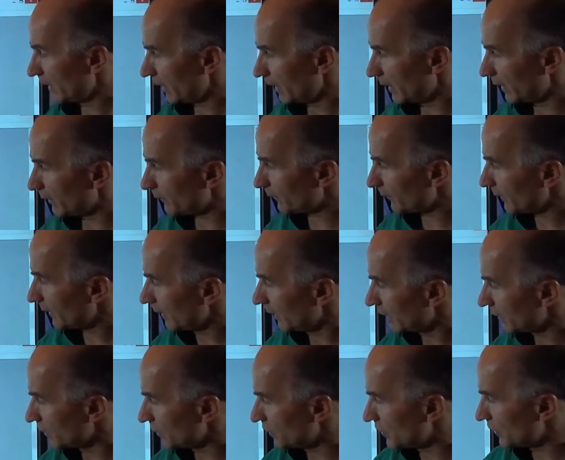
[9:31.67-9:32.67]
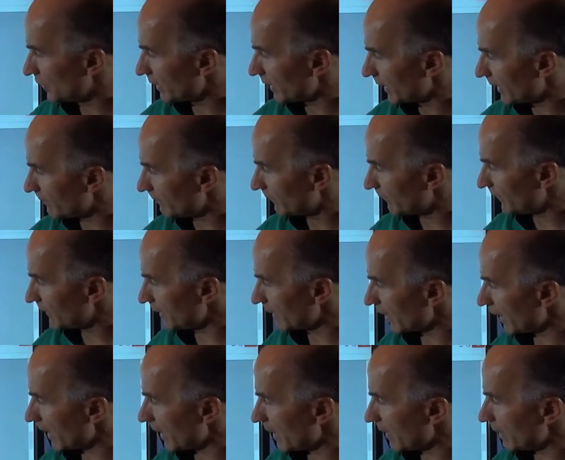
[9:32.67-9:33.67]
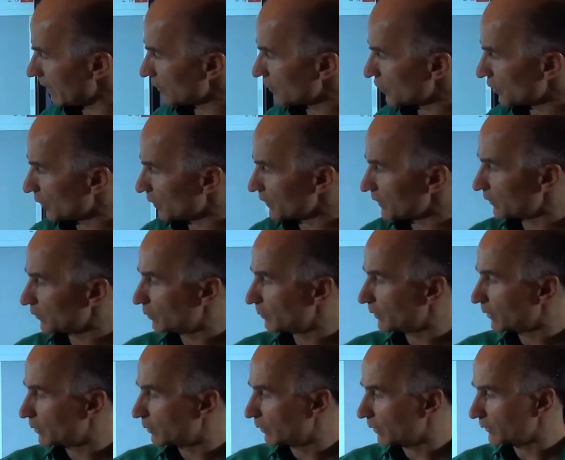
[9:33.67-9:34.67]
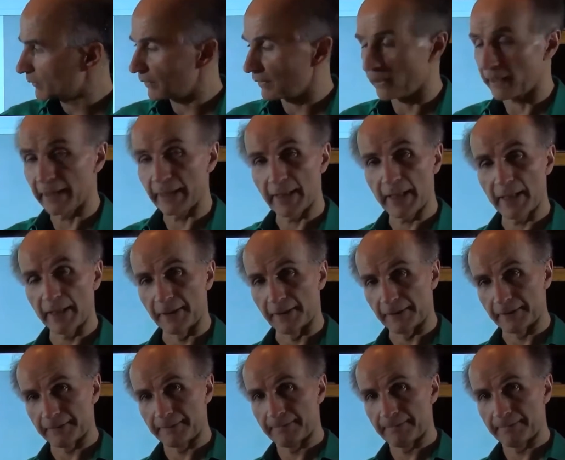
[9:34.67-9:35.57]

if GmVn is chosen to be equal to In.